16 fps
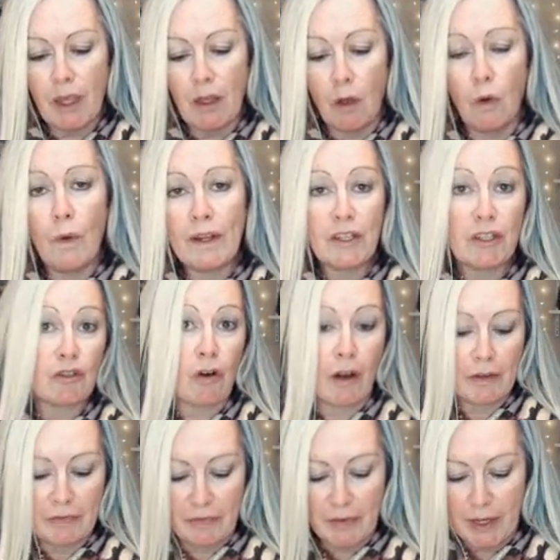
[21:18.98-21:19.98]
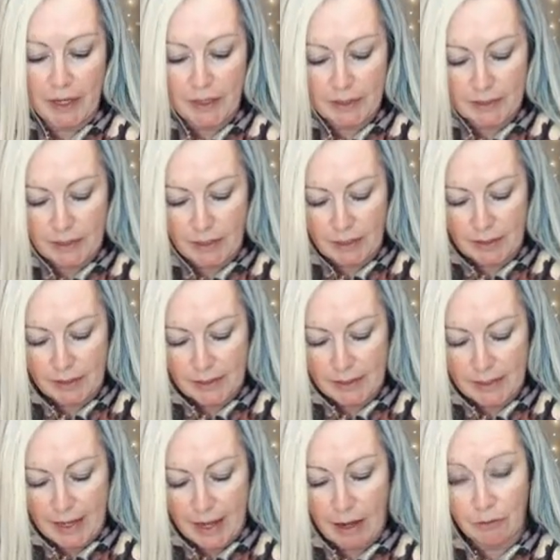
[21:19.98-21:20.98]
always dry fit and
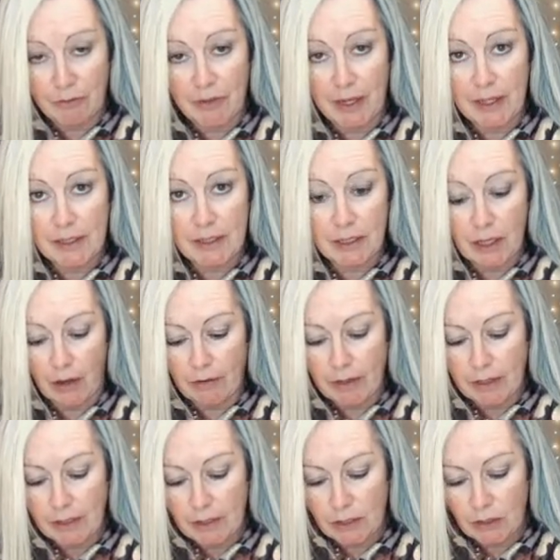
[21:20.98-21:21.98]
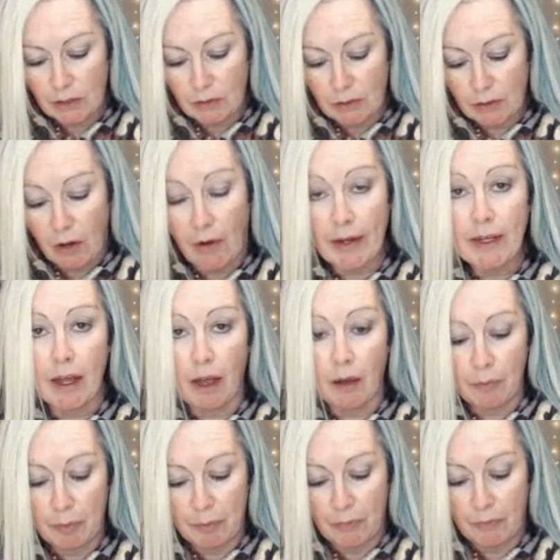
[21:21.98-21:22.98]
see how things are going to line
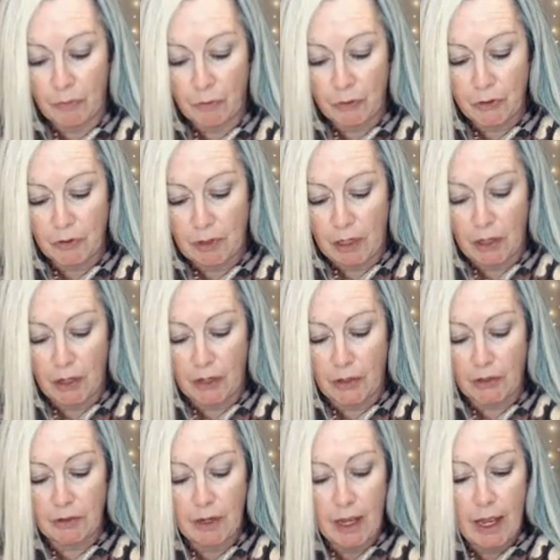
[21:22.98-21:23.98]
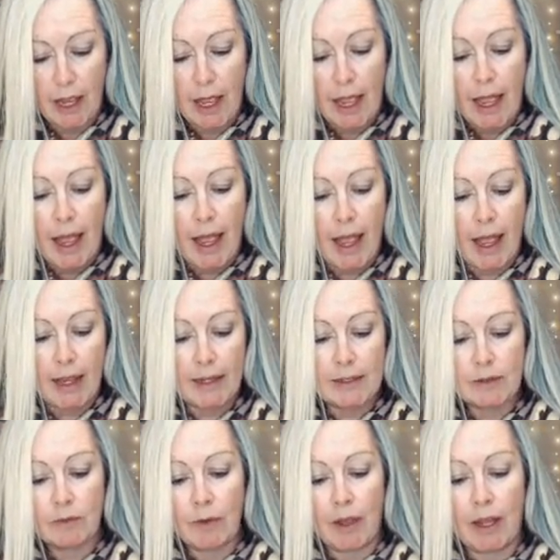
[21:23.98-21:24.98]
up before you glue.
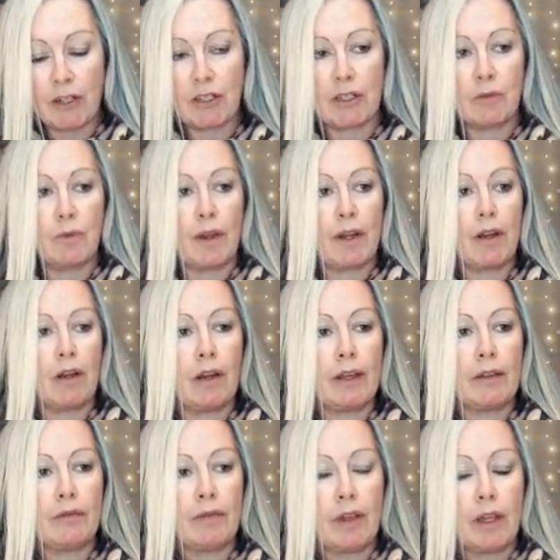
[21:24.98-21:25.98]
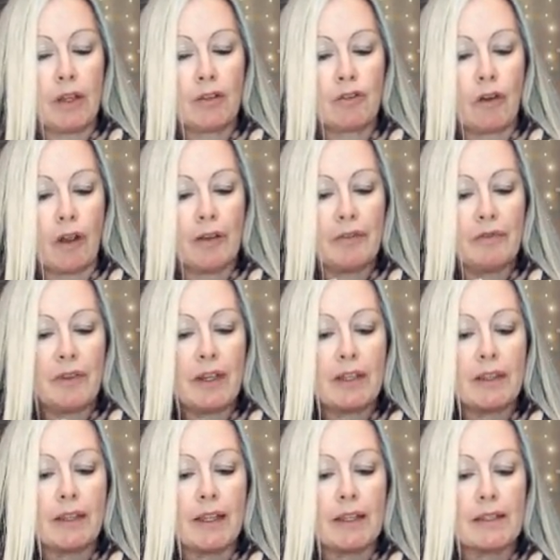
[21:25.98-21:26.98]
And actually, when I dry
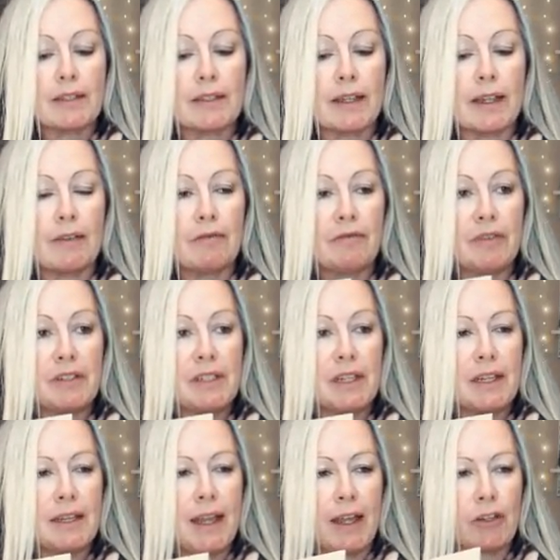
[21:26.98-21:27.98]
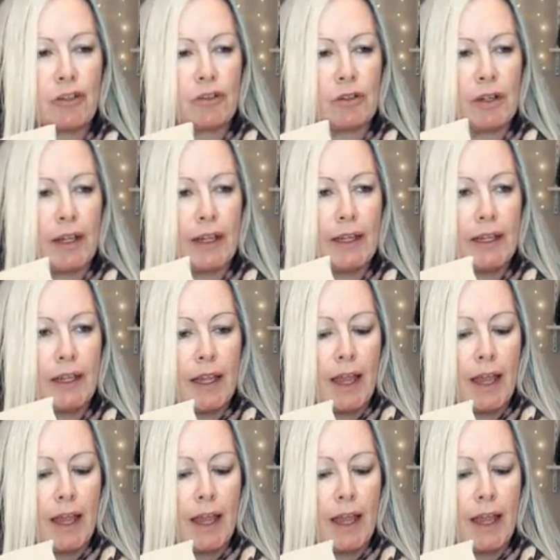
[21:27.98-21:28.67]
fit this and fit it naturally,